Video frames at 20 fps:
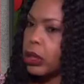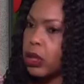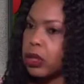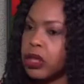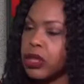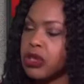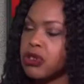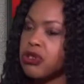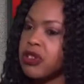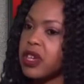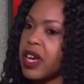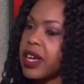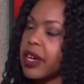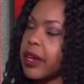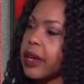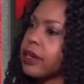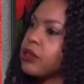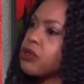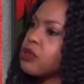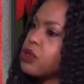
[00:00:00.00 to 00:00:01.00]
need to
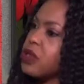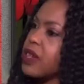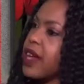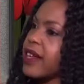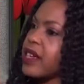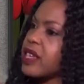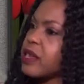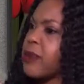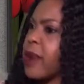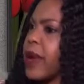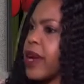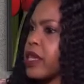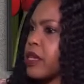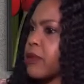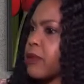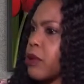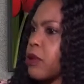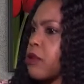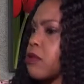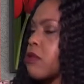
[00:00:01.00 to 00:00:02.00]
get into that space,
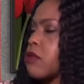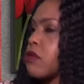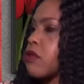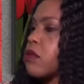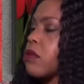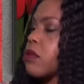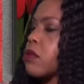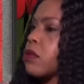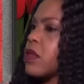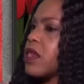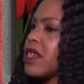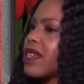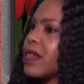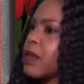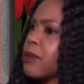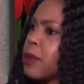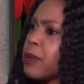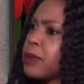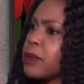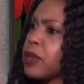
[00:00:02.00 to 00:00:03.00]
because these are the
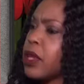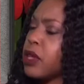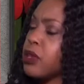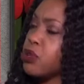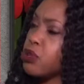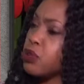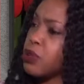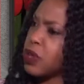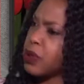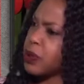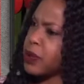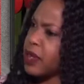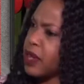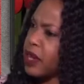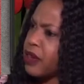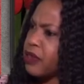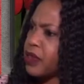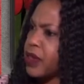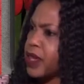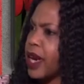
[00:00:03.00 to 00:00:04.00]
people that you work with
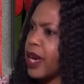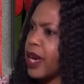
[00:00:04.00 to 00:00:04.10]
every day.